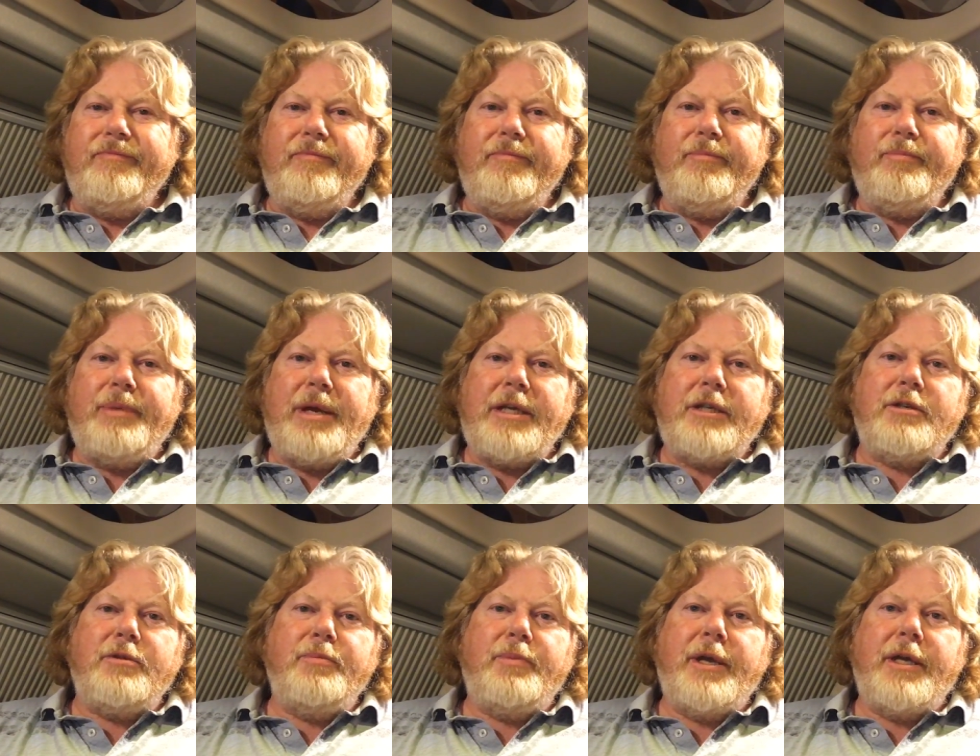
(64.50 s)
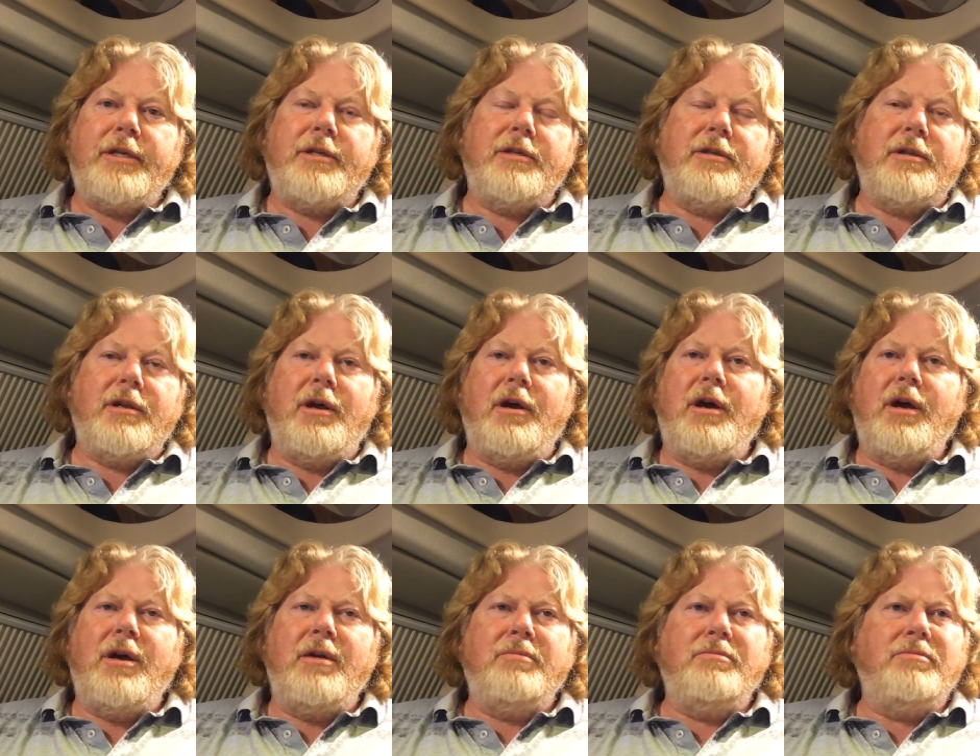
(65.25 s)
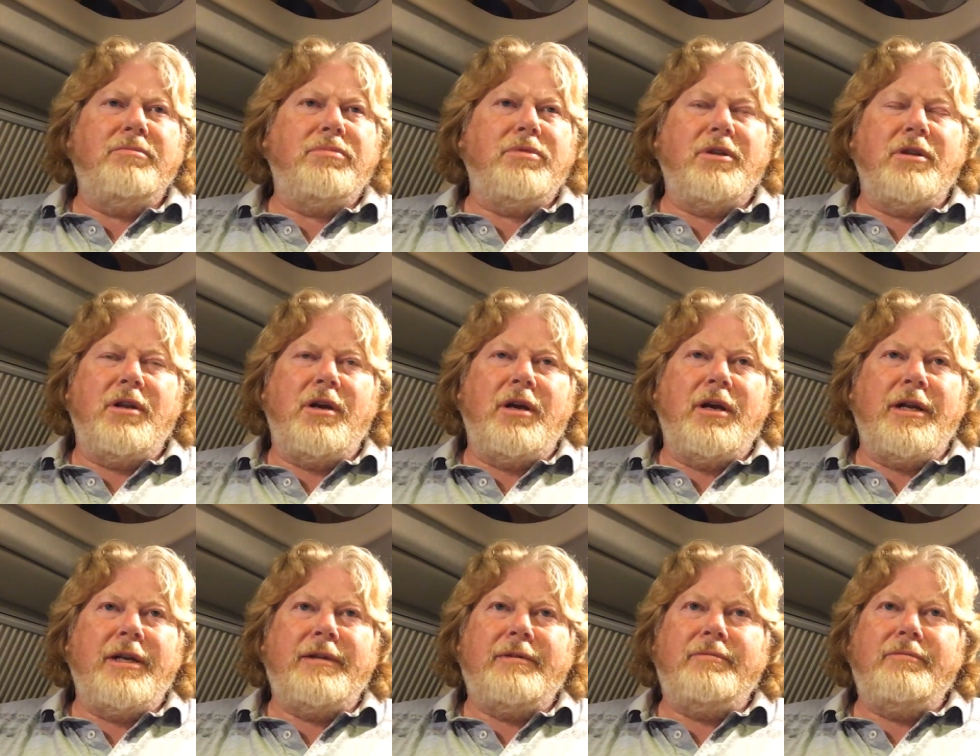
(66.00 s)
bits and pieces like
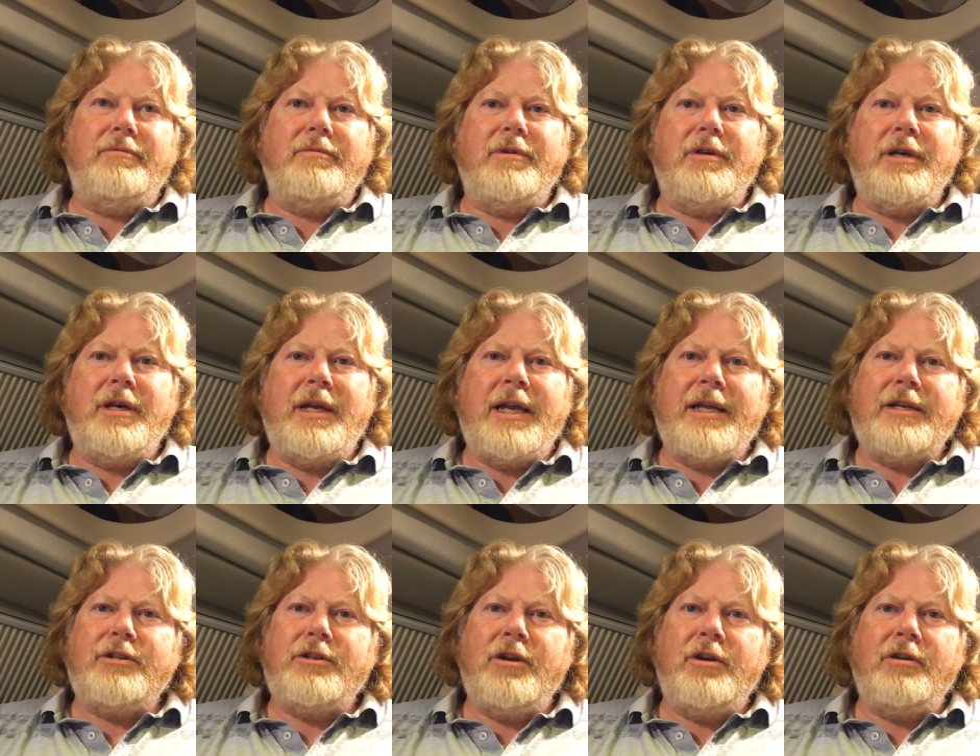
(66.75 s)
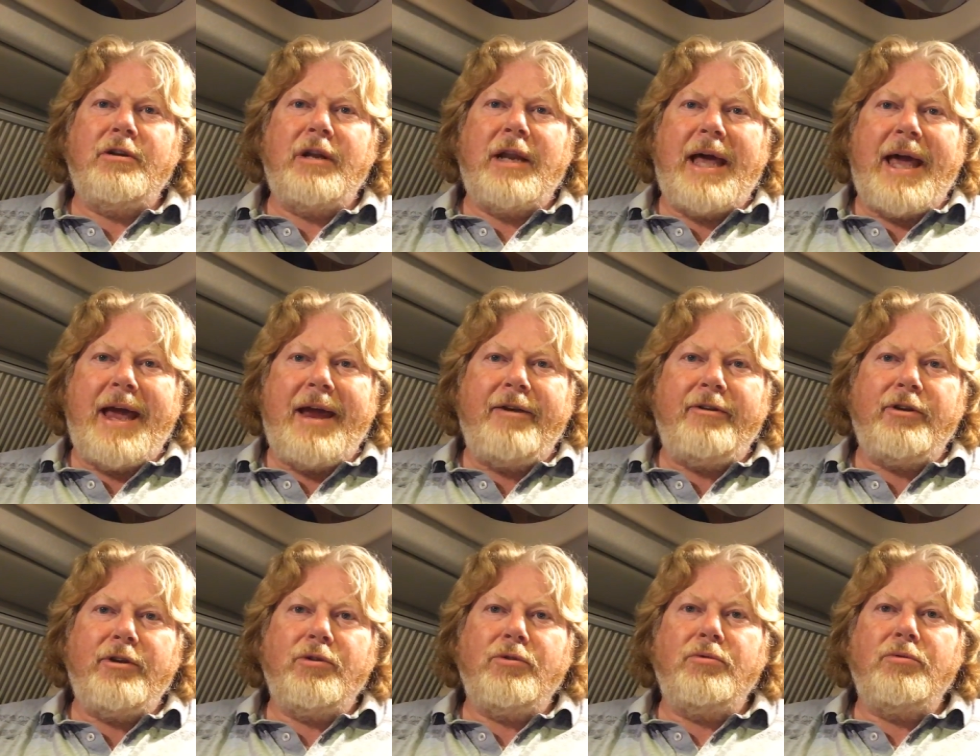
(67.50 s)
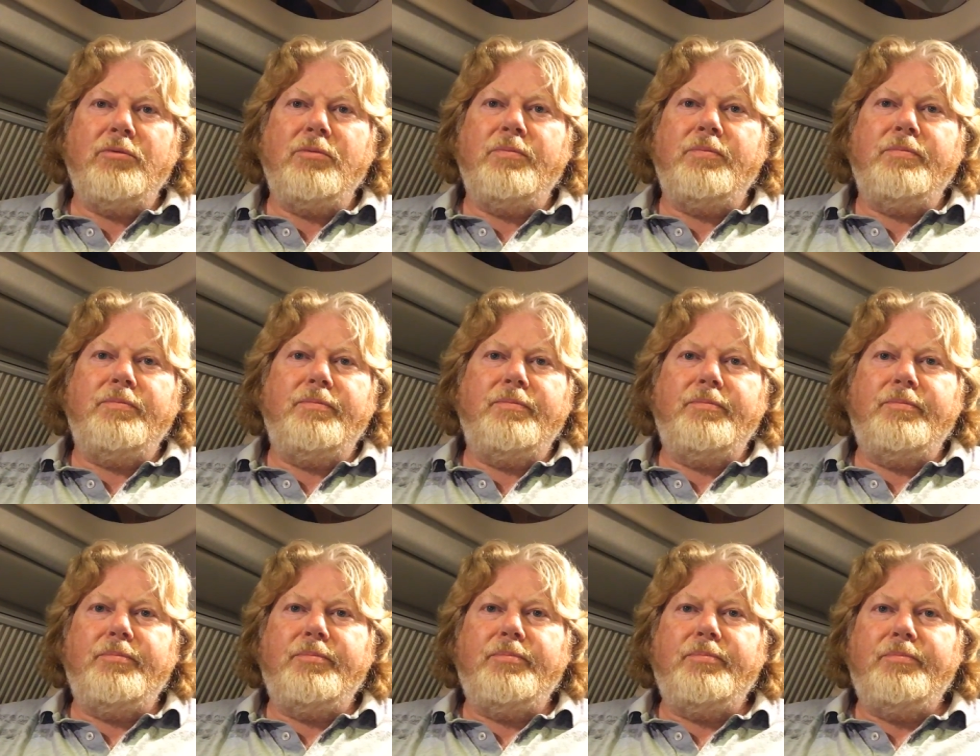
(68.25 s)
an external aerial
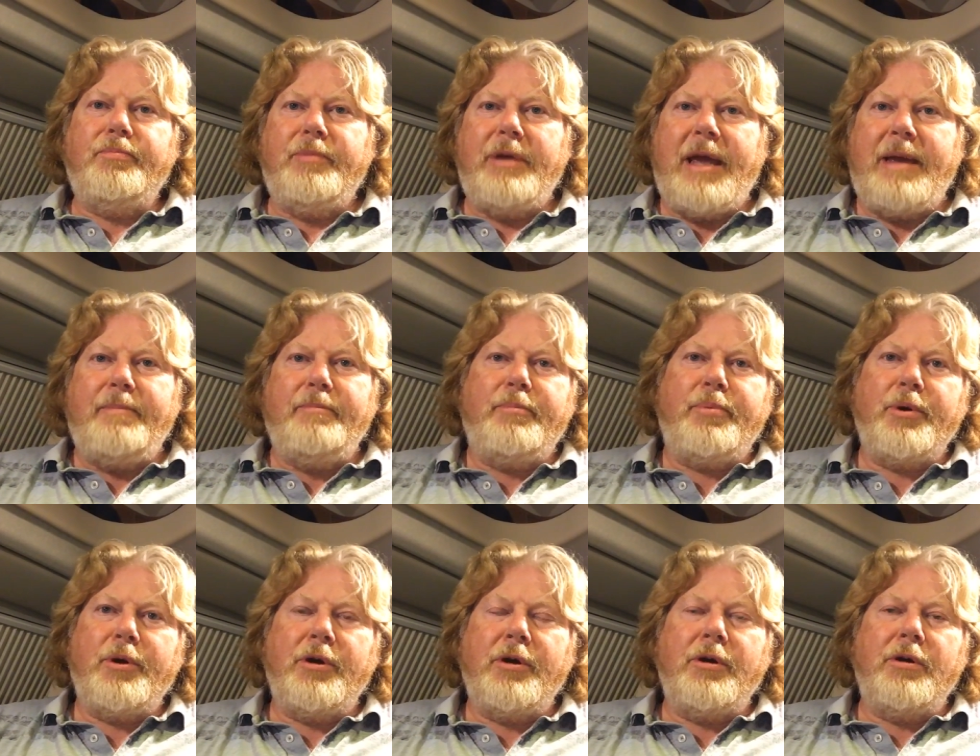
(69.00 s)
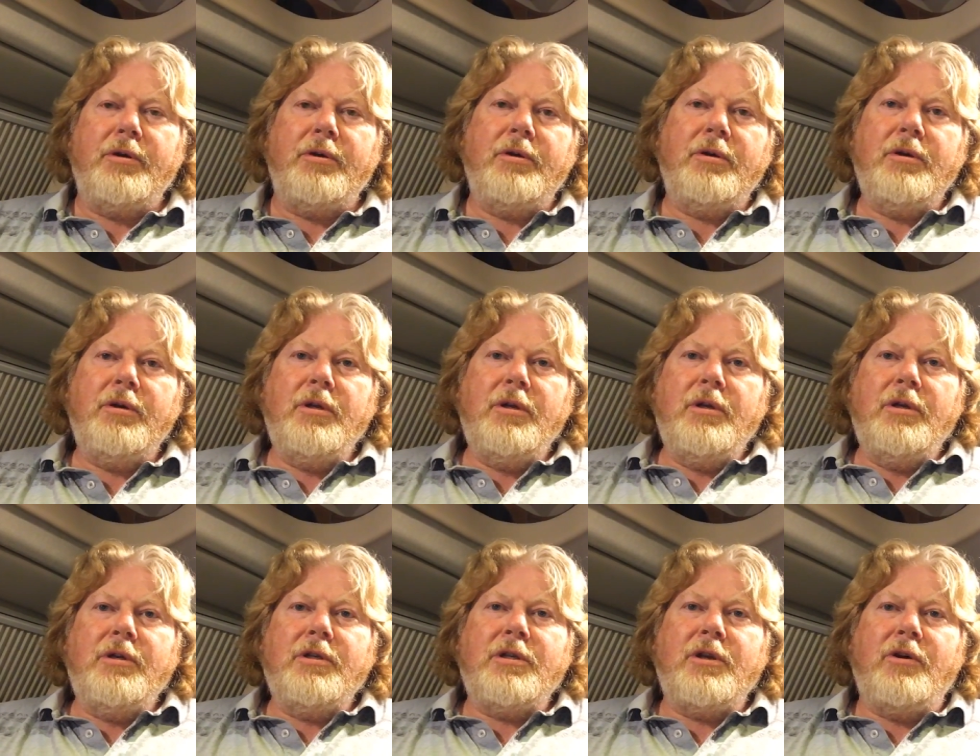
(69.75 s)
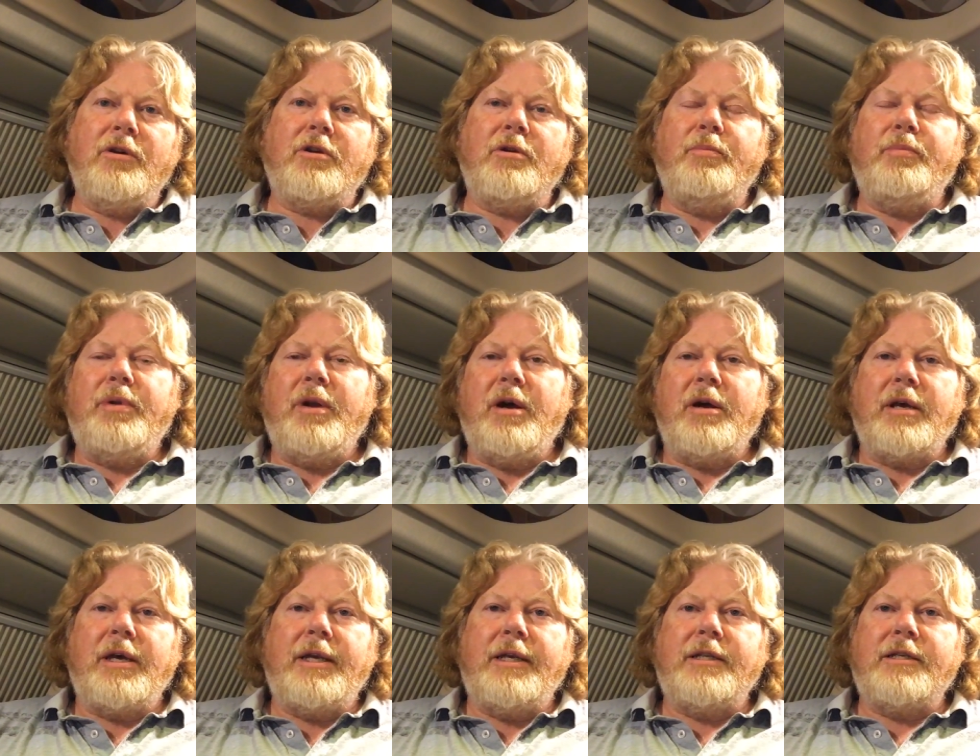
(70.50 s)
input, so I could plug
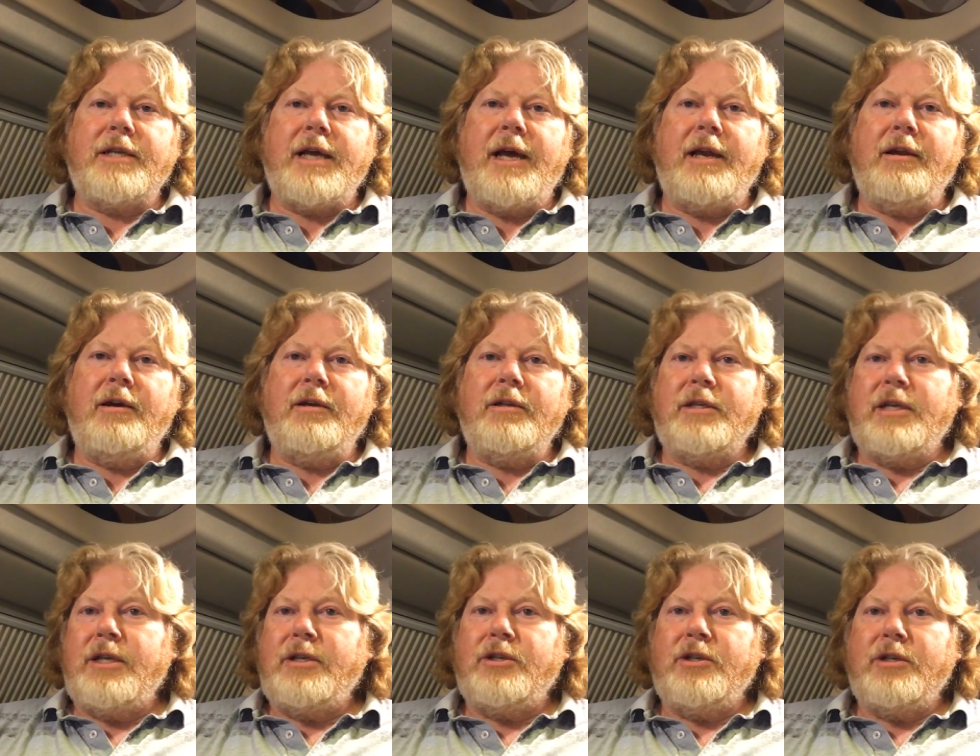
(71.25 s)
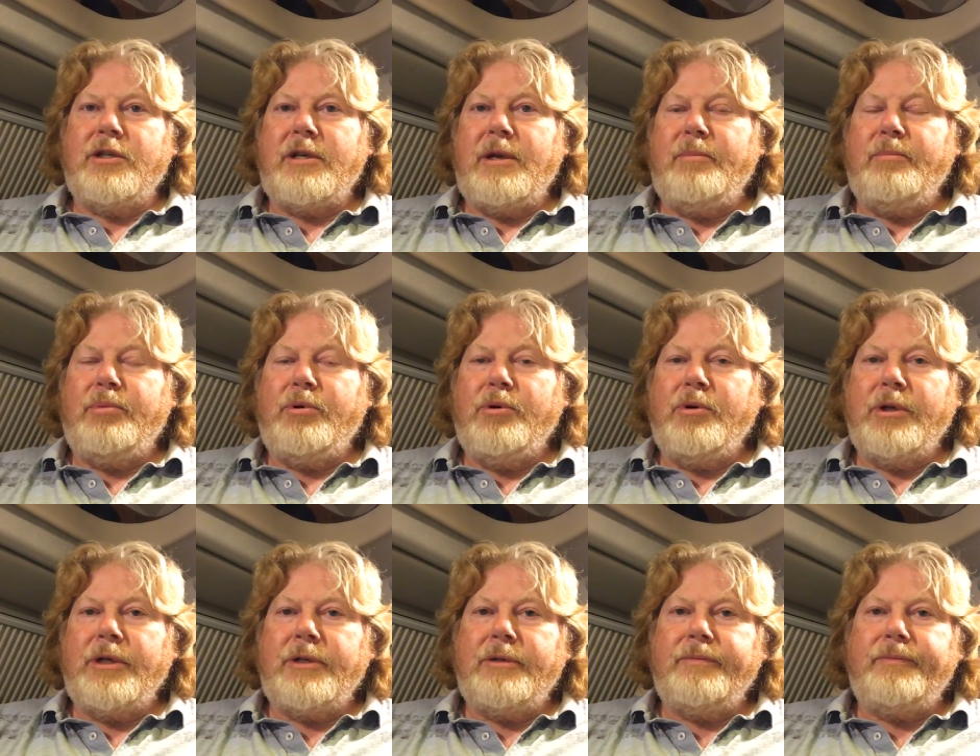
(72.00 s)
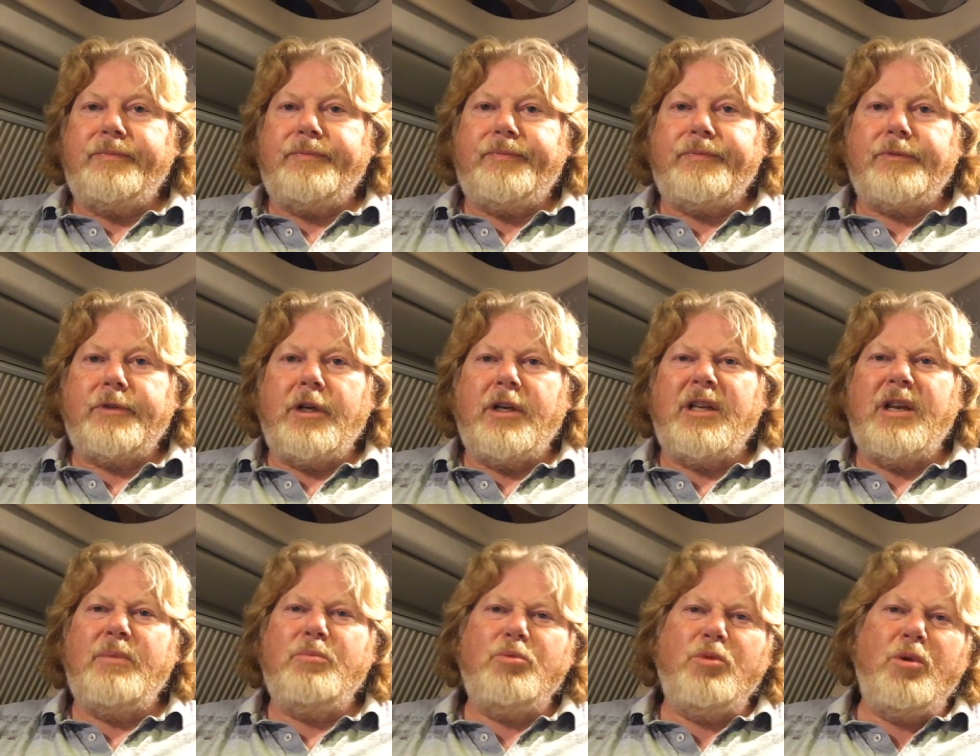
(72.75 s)
in a satellite dish at some point. I
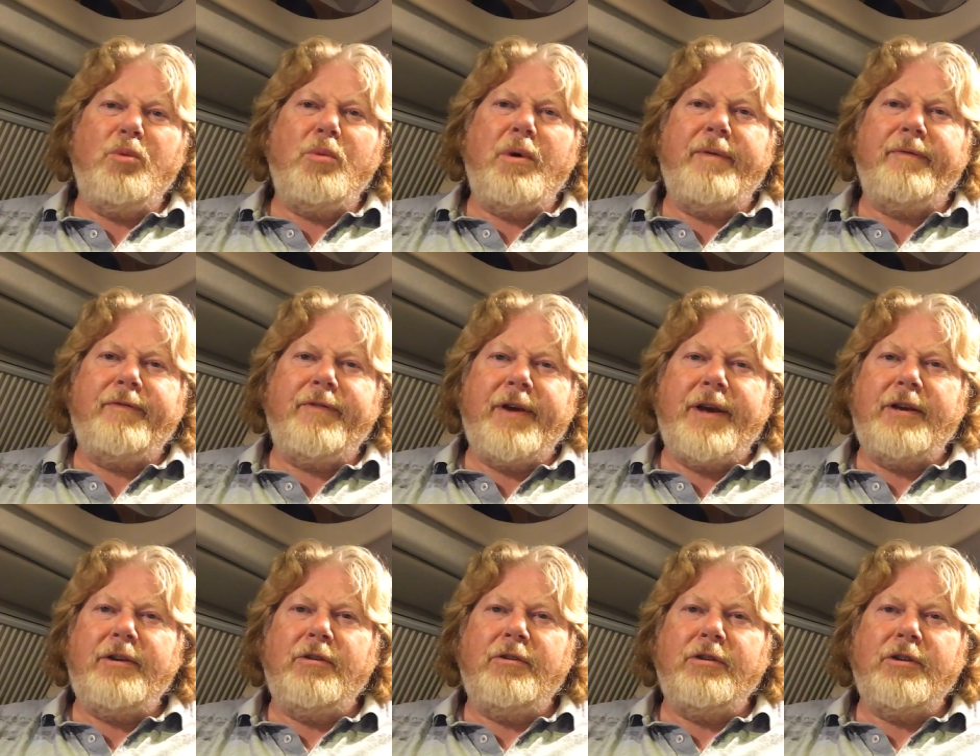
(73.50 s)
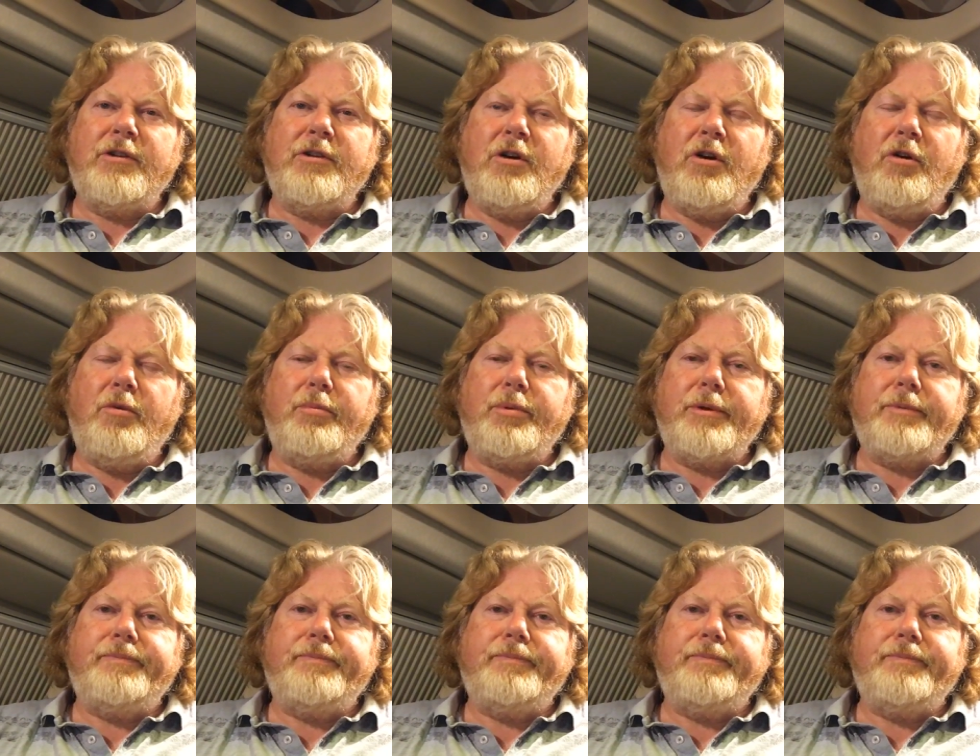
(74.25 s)
didn't want one fitted on the top.